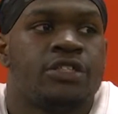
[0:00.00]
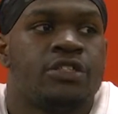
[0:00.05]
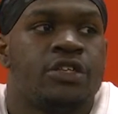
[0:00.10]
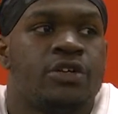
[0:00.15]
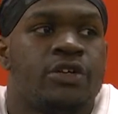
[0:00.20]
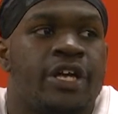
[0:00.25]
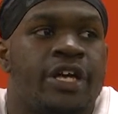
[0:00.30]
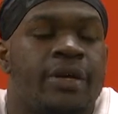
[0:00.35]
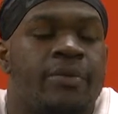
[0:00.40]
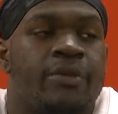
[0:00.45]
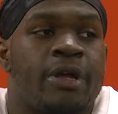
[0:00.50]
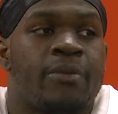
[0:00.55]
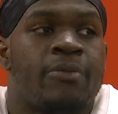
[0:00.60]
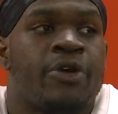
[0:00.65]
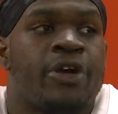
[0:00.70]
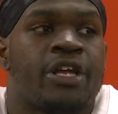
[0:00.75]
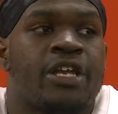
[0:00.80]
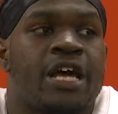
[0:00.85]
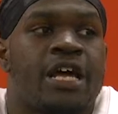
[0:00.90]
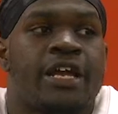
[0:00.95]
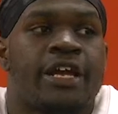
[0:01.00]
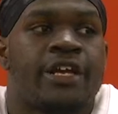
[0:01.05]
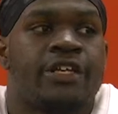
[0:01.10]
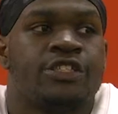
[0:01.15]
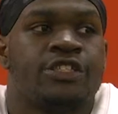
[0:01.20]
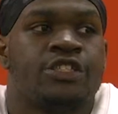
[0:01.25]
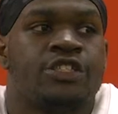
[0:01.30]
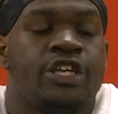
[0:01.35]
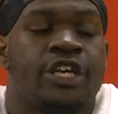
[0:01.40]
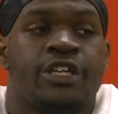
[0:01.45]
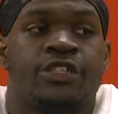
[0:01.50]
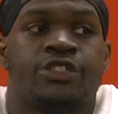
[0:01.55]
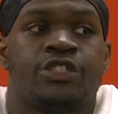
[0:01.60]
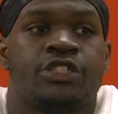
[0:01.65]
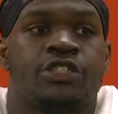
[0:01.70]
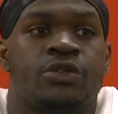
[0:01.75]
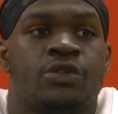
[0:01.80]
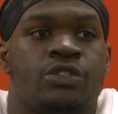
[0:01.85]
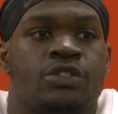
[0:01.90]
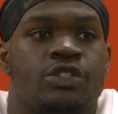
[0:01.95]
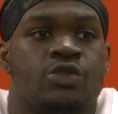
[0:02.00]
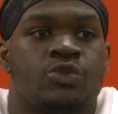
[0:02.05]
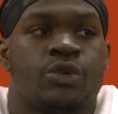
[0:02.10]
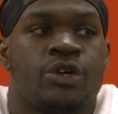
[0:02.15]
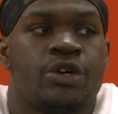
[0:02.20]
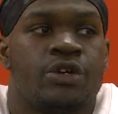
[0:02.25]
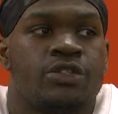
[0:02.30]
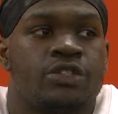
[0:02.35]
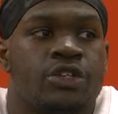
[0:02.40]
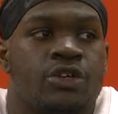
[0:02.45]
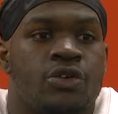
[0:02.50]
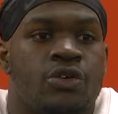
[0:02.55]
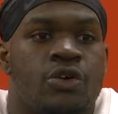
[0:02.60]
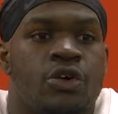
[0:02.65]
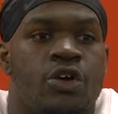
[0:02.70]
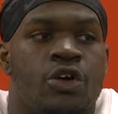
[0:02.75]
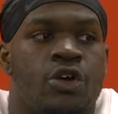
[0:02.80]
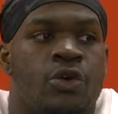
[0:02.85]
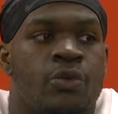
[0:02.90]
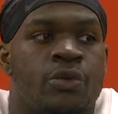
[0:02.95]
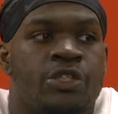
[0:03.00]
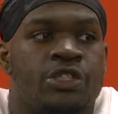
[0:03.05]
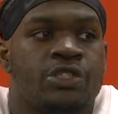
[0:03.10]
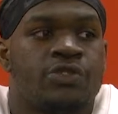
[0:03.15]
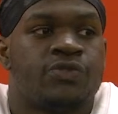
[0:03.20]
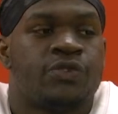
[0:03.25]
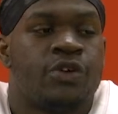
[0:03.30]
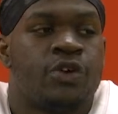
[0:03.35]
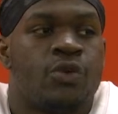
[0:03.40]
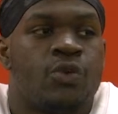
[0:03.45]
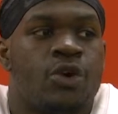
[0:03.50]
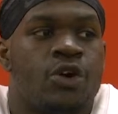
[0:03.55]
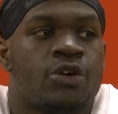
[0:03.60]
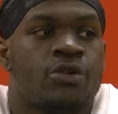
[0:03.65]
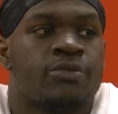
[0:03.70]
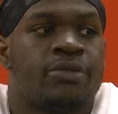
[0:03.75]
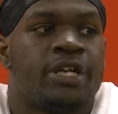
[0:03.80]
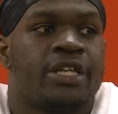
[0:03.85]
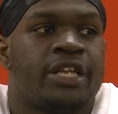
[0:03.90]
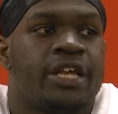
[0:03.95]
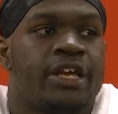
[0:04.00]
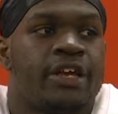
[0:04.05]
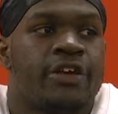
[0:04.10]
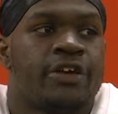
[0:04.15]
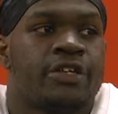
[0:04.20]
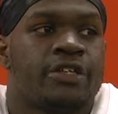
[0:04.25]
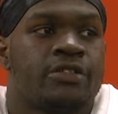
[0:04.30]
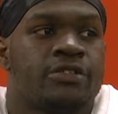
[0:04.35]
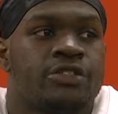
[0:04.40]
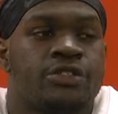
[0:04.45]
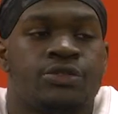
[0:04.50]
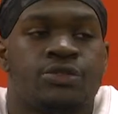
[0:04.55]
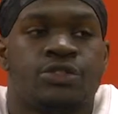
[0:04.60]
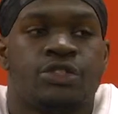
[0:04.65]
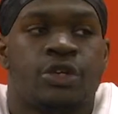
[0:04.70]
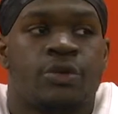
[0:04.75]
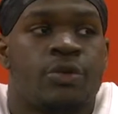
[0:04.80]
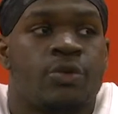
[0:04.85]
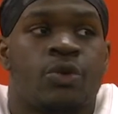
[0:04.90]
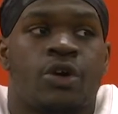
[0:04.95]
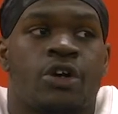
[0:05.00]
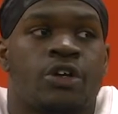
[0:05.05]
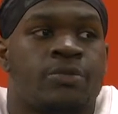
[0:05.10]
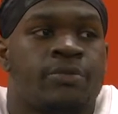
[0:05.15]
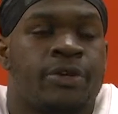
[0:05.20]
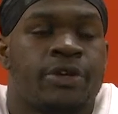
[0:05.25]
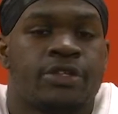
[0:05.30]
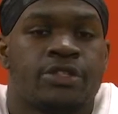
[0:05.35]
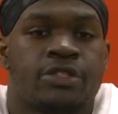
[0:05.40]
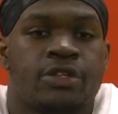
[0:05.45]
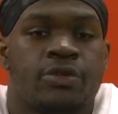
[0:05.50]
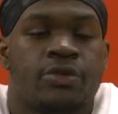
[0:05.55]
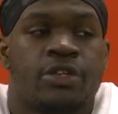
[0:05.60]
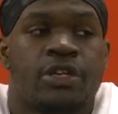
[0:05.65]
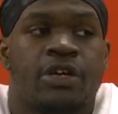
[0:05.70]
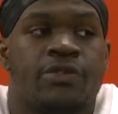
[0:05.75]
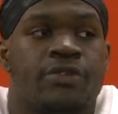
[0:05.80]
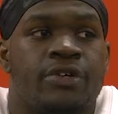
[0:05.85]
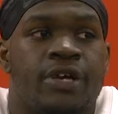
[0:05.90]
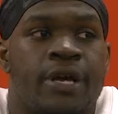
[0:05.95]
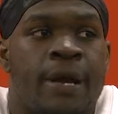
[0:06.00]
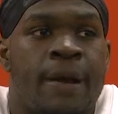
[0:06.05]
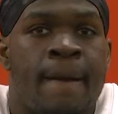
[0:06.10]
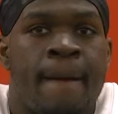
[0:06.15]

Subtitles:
You know, they bring a lot of energy to us as well, so we just feel welcome that they're here too. So we welcome here, so we love it.